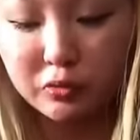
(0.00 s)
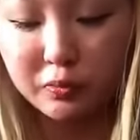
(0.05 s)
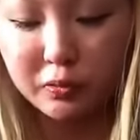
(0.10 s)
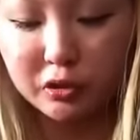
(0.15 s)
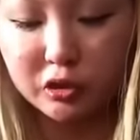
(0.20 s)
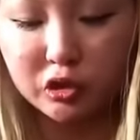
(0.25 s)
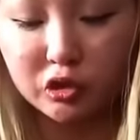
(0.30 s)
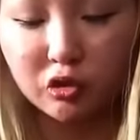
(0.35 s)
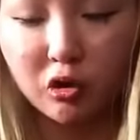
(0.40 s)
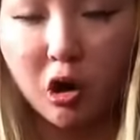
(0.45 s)

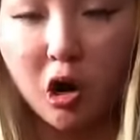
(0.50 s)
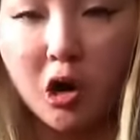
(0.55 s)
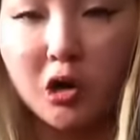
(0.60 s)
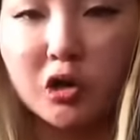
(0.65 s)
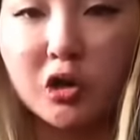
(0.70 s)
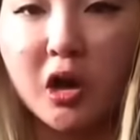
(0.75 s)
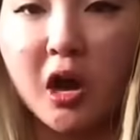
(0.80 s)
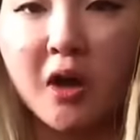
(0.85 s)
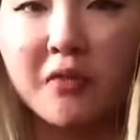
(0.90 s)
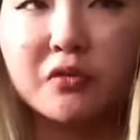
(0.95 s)
strong.
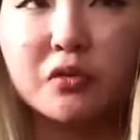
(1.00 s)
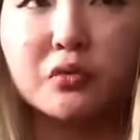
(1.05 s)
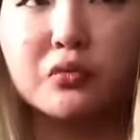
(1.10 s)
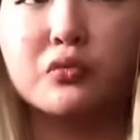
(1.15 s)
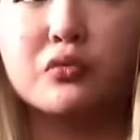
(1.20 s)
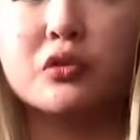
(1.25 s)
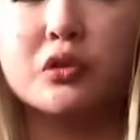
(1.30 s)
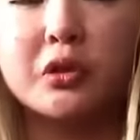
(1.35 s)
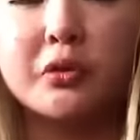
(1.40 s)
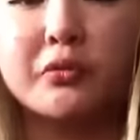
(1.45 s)
You have to
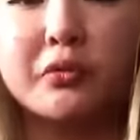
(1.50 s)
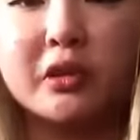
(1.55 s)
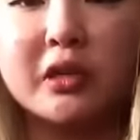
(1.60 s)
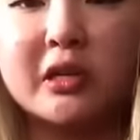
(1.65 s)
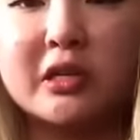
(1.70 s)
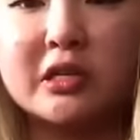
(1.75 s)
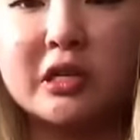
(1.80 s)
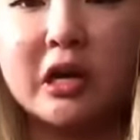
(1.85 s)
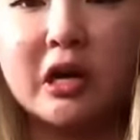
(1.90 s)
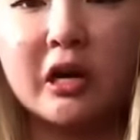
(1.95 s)

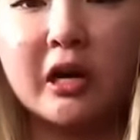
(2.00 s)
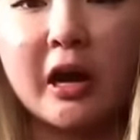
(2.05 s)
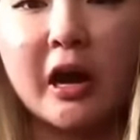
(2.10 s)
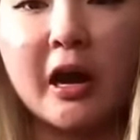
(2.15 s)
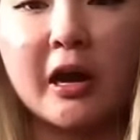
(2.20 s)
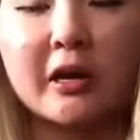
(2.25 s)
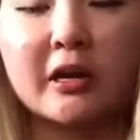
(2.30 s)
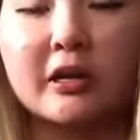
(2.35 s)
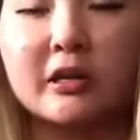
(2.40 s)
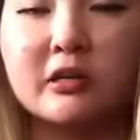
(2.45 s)
really tug
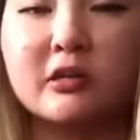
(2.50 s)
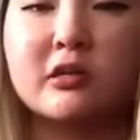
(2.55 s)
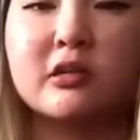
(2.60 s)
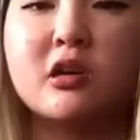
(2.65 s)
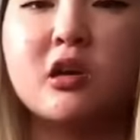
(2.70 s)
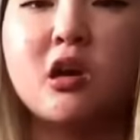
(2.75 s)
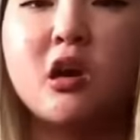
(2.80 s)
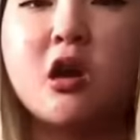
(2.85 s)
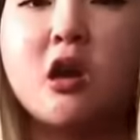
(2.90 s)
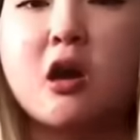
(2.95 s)
at it
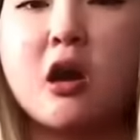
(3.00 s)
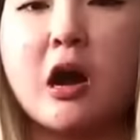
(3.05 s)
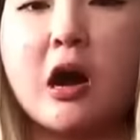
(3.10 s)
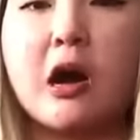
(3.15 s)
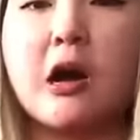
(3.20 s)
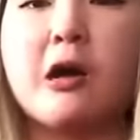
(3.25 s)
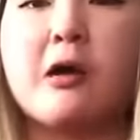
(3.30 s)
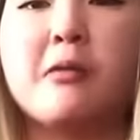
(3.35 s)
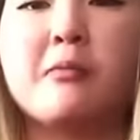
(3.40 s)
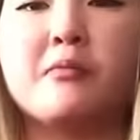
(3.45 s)

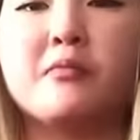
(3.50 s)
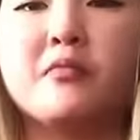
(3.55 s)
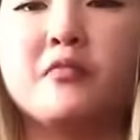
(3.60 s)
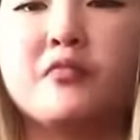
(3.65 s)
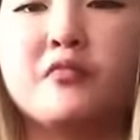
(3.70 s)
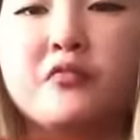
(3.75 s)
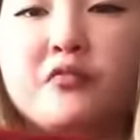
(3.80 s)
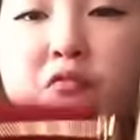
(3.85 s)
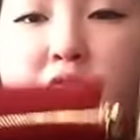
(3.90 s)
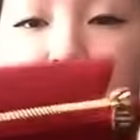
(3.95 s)

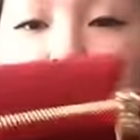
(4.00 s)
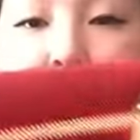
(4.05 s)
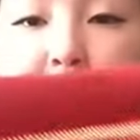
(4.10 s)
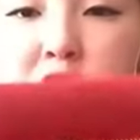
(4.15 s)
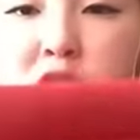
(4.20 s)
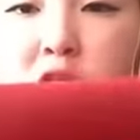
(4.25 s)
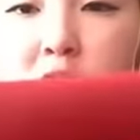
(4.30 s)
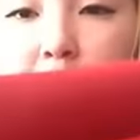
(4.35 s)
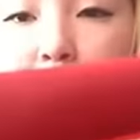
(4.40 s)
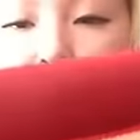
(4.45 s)
for
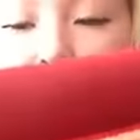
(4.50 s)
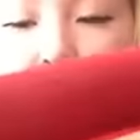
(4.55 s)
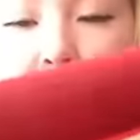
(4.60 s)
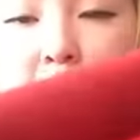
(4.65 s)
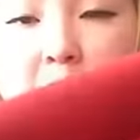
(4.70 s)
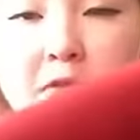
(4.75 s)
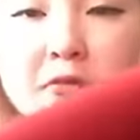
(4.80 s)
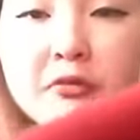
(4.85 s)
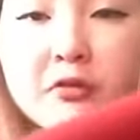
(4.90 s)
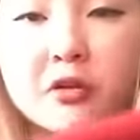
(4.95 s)

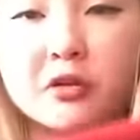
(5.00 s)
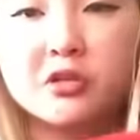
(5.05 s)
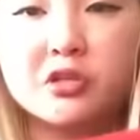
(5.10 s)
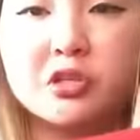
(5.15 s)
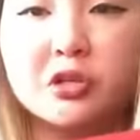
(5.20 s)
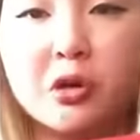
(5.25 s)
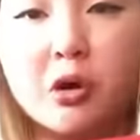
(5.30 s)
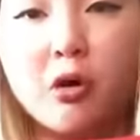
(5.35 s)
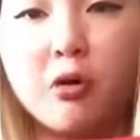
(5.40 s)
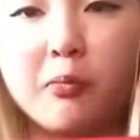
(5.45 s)
it
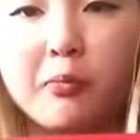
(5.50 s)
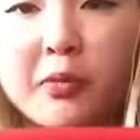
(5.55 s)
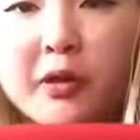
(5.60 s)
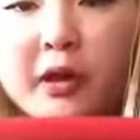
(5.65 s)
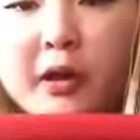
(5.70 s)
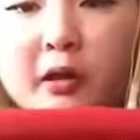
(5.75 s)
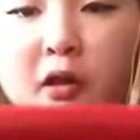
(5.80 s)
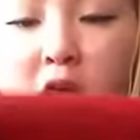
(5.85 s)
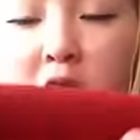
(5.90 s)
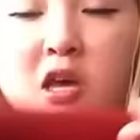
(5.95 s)
to
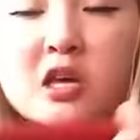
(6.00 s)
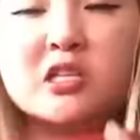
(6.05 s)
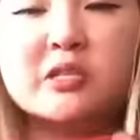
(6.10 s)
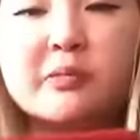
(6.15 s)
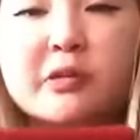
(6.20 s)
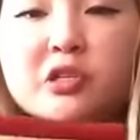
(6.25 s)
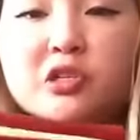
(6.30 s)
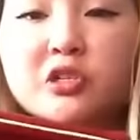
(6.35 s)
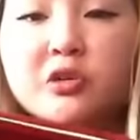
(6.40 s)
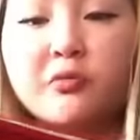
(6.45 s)
open,
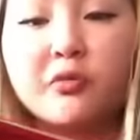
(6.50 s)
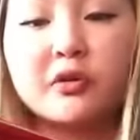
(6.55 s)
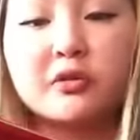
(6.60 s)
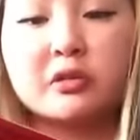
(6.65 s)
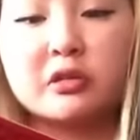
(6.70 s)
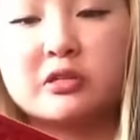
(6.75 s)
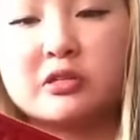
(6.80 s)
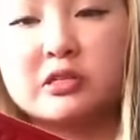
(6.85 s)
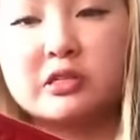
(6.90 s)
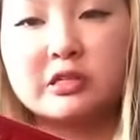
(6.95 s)
especially when
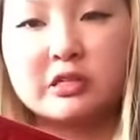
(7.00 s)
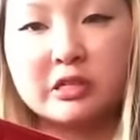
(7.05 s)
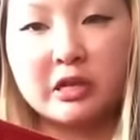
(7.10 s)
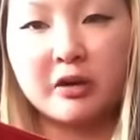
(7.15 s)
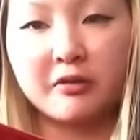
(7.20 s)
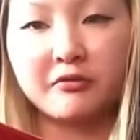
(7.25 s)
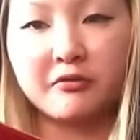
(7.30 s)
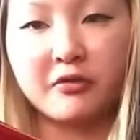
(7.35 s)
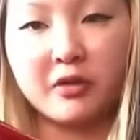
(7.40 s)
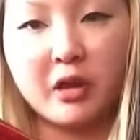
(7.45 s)
there's
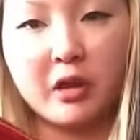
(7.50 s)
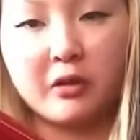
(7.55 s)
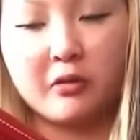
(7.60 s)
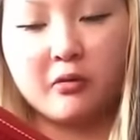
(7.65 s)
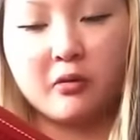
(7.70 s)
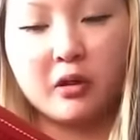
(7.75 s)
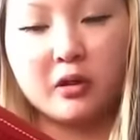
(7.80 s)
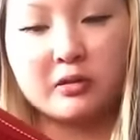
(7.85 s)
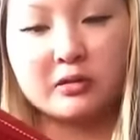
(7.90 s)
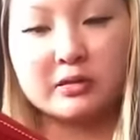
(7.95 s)
stuff
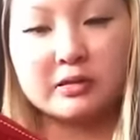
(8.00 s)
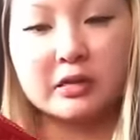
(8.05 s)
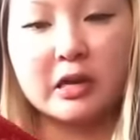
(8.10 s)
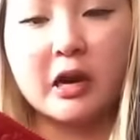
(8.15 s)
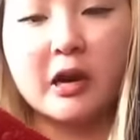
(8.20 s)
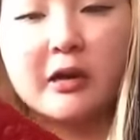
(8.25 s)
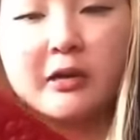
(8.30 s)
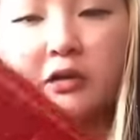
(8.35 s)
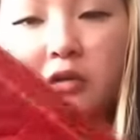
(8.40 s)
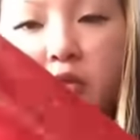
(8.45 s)

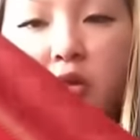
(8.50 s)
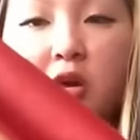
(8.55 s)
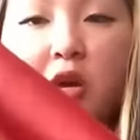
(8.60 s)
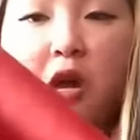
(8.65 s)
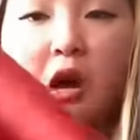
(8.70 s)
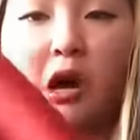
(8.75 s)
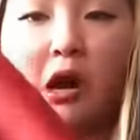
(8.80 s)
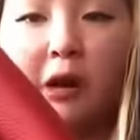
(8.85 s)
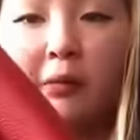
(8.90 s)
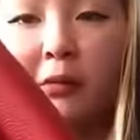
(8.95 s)
inside,
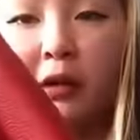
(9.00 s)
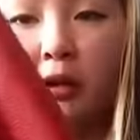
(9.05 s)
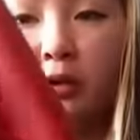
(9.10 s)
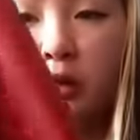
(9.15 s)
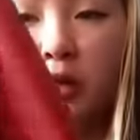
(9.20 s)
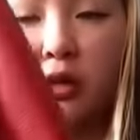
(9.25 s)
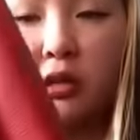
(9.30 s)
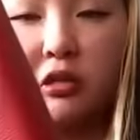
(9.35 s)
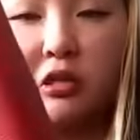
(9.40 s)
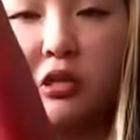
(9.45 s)
and I'll
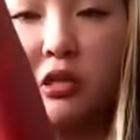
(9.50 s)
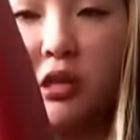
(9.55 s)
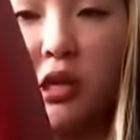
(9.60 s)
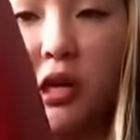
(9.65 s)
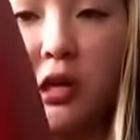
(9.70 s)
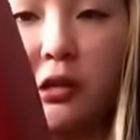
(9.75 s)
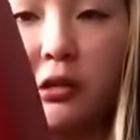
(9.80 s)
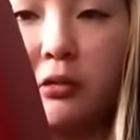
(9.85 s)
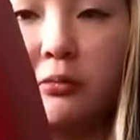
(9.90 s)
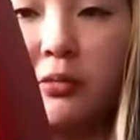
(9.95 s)
get into
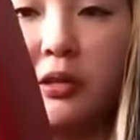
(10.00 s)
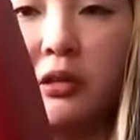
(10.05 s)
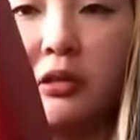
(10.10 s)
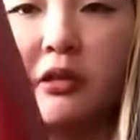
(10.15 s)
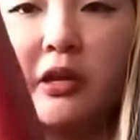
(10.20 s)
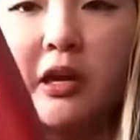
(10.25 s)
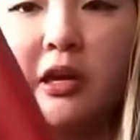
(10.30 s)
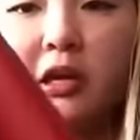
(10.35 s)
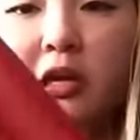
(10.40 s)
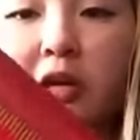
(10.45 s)
that a little bit
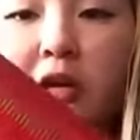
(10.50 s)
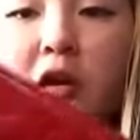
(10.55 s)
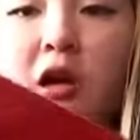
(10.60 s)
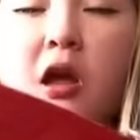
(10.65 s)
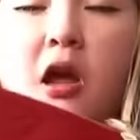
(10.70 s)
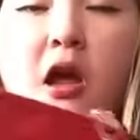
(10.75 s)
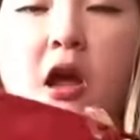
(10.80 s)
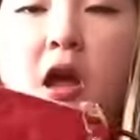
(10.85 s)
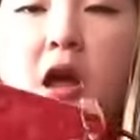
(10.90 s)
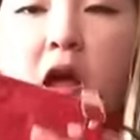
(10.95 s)
later.
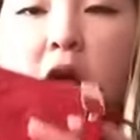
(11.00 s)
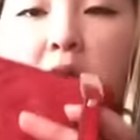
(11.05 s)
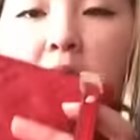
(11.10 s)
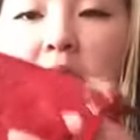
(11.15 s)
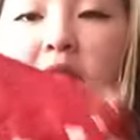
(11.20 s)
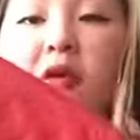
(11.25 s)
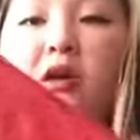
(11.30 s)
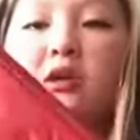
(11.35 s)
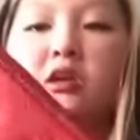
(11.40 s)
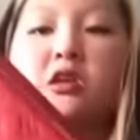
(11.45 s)

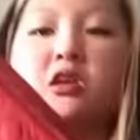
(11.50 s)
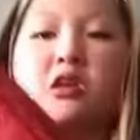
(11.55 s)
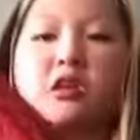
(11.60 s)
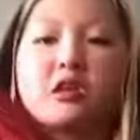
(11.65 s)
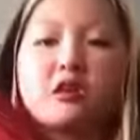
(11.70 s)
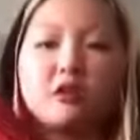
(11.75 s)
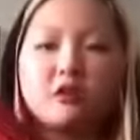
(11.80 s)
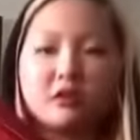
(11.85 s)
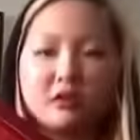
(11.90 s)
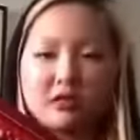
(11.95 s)
And then
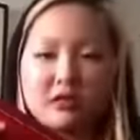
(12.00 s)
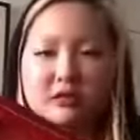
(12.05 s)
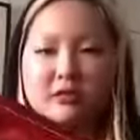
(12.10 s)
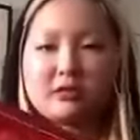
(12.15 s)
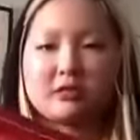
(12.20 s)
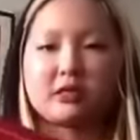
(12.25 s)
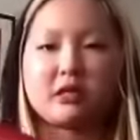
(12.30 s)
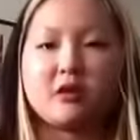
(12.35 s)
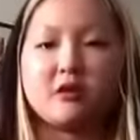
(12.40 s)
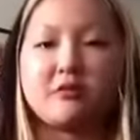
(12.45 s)
here
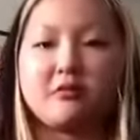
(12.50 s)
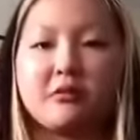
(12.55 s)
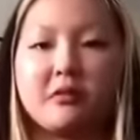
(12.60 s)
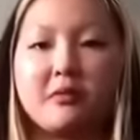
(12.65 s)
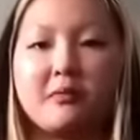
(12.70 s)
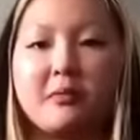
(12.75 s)
is the